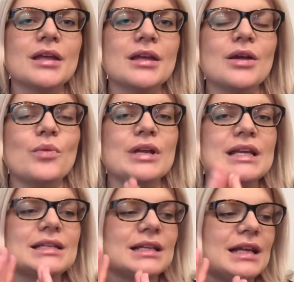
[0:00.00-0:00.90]
we need
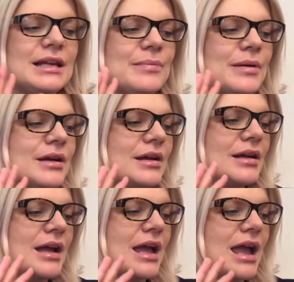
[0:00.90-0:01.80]
to keep
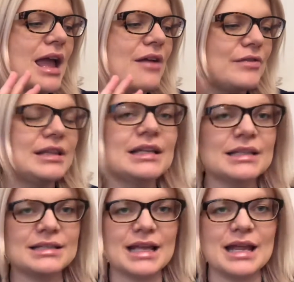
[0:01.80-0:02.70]
everything the
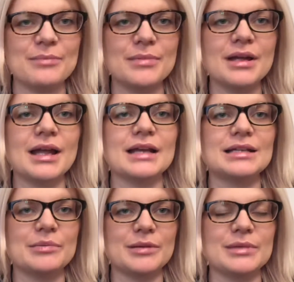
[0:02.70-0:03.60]
same
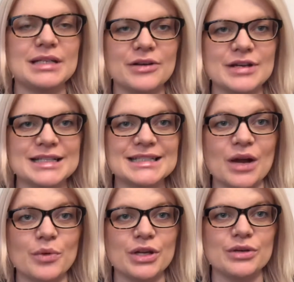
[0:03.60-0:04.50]
except the materials that
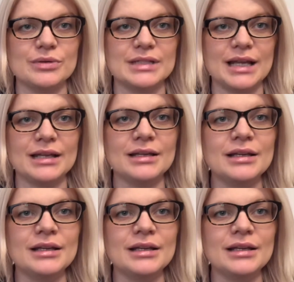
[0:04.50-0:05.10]
we're using.